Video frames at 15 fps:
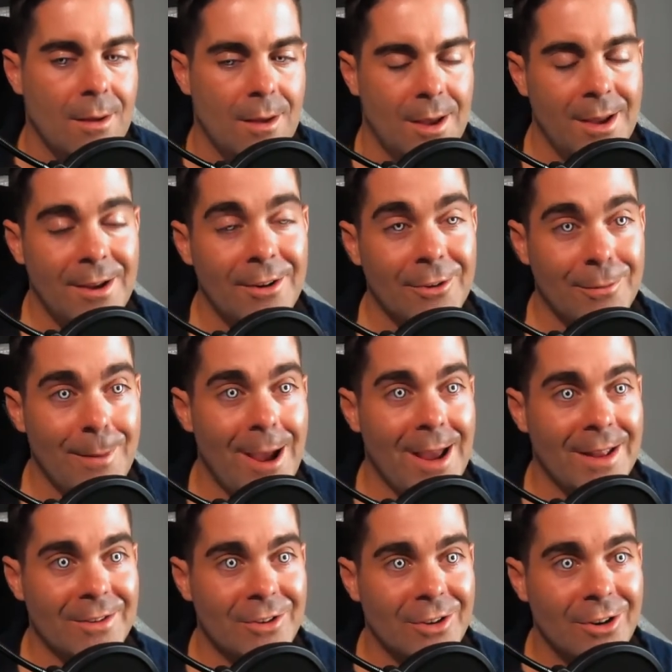Here's my
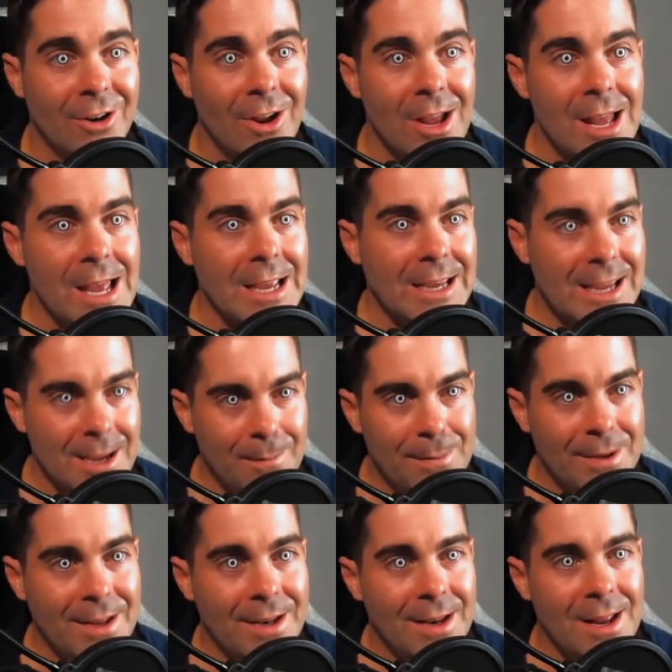answer.
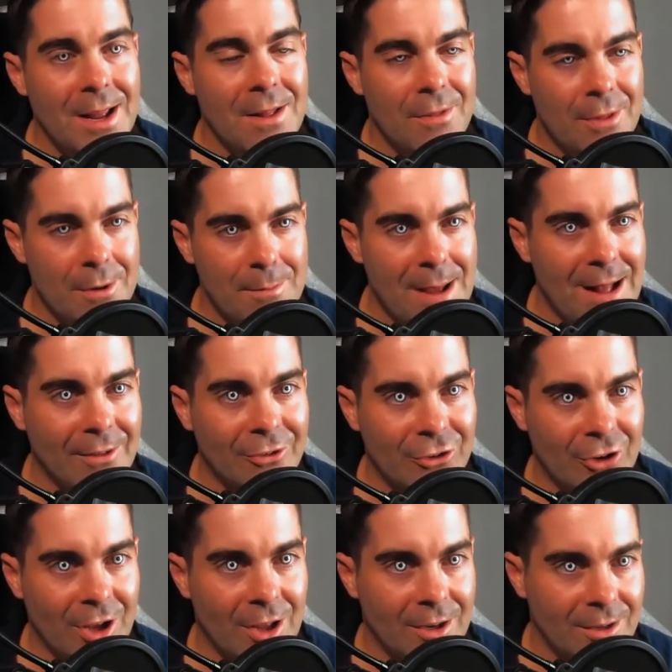Keeping their mouth
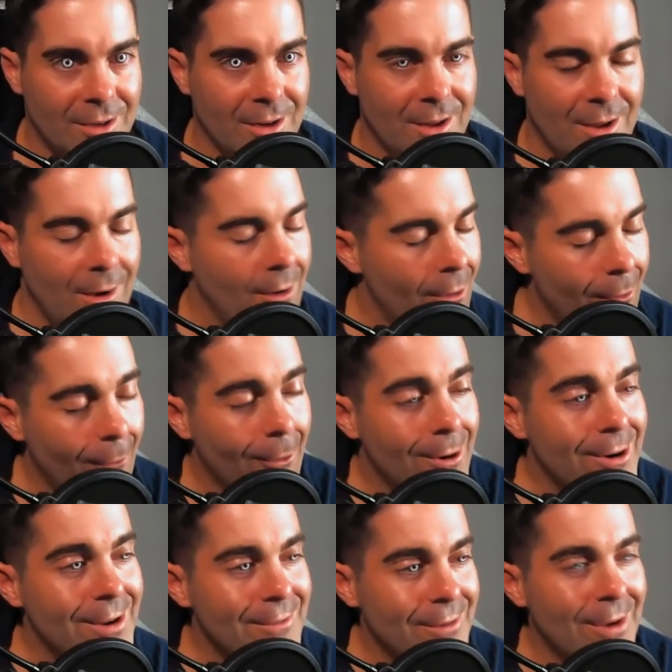shut.
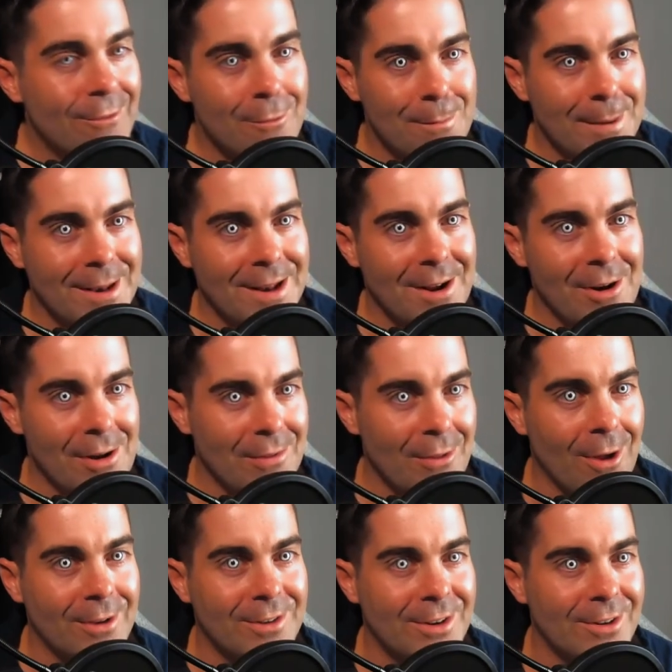Or if you ever been there and
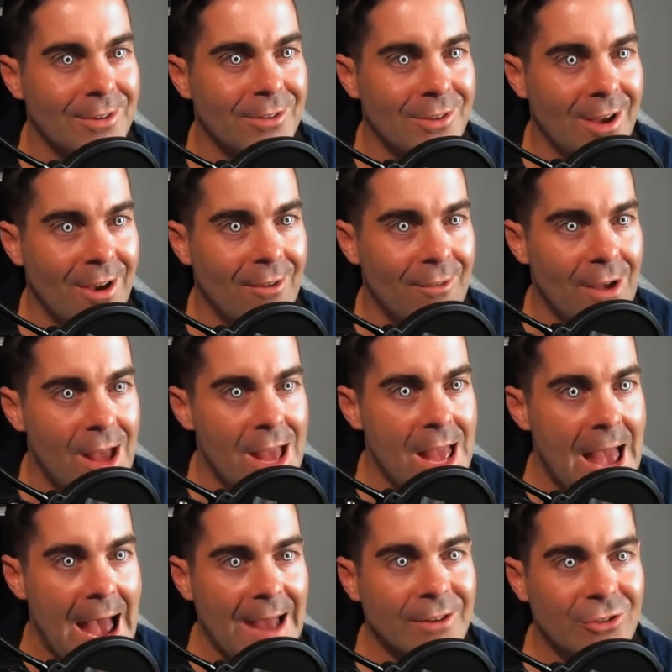thought to yourself,
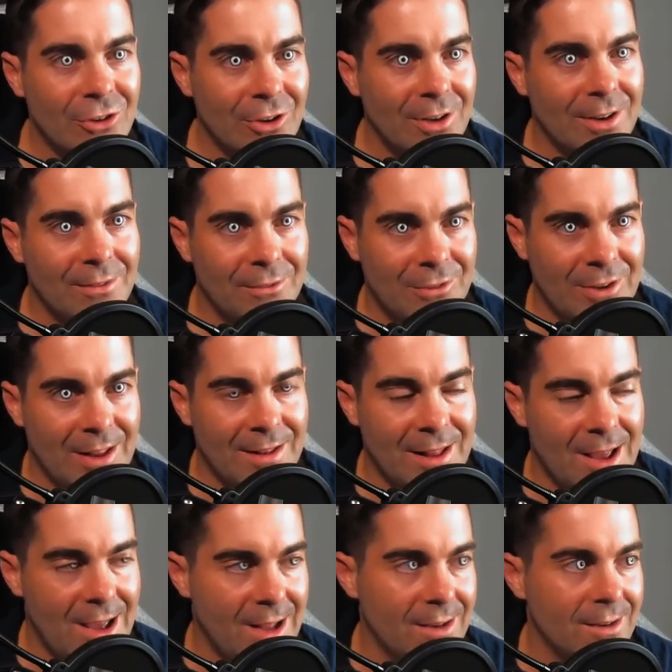I shouldn't have said
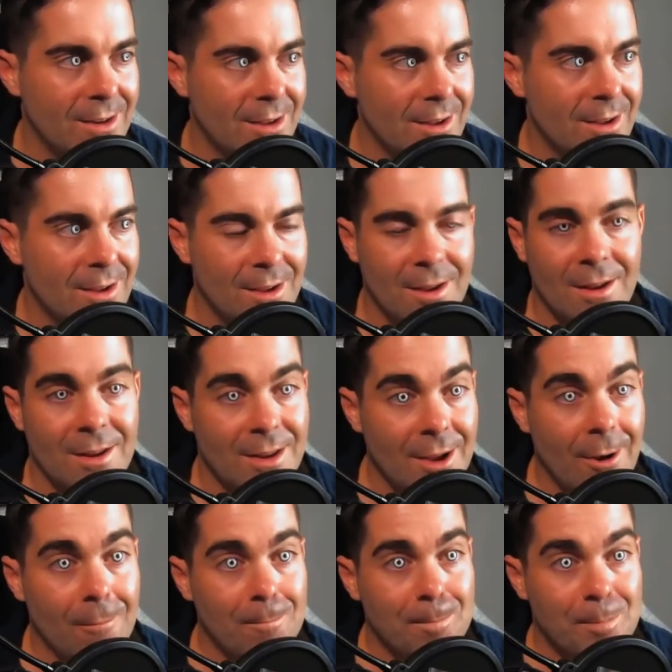that.
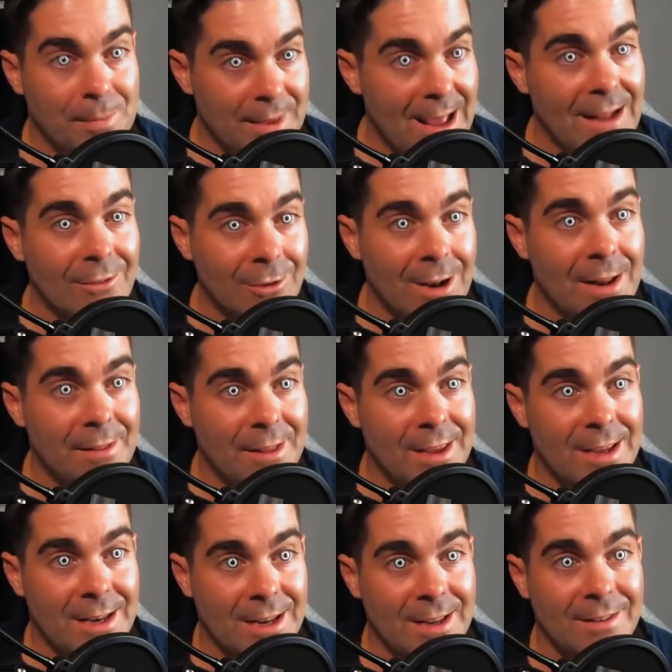Yep, that's what I
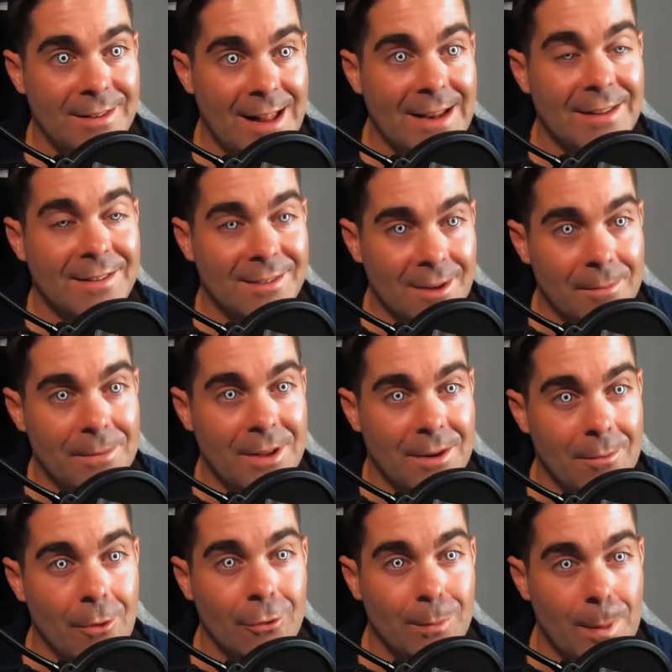think it is. That is something
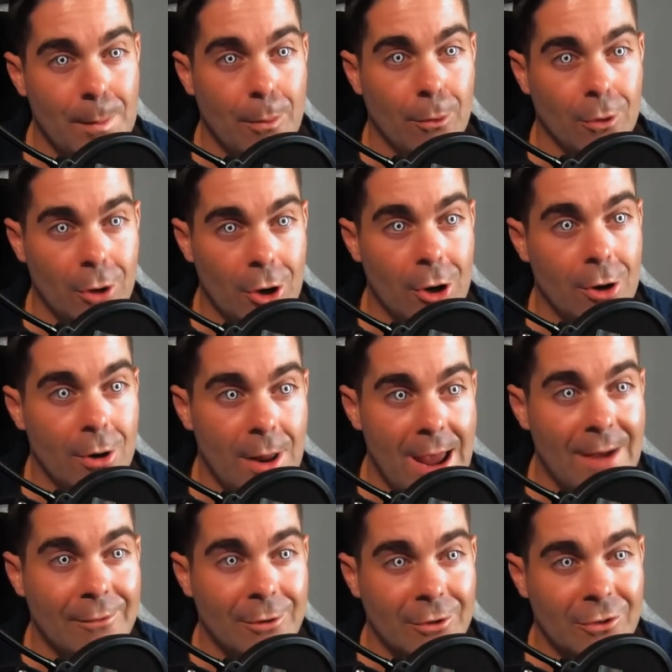most people learn
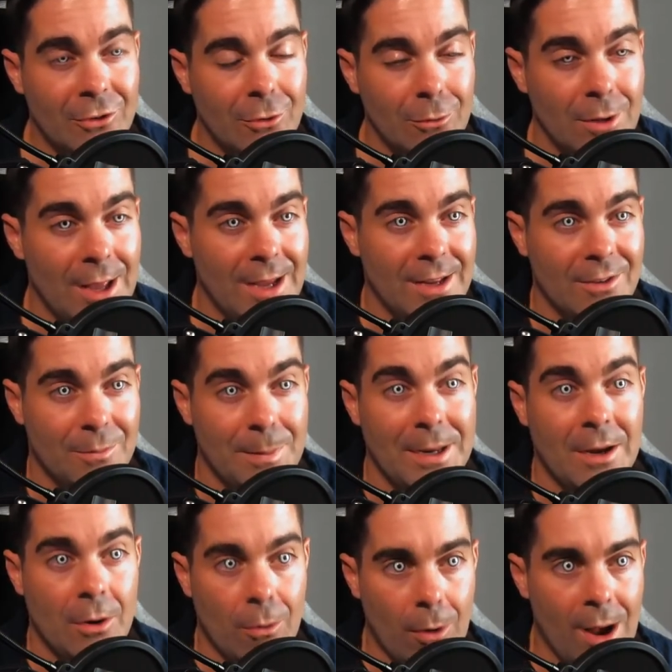after it's too late, is
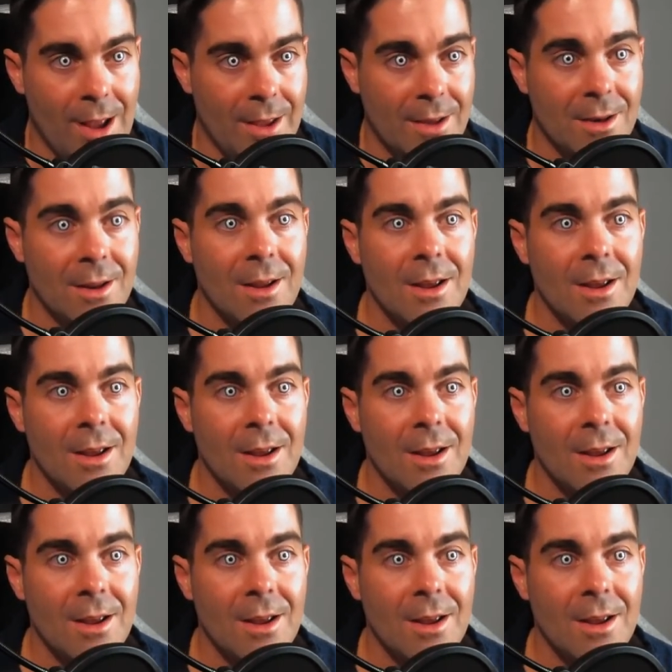being quiet.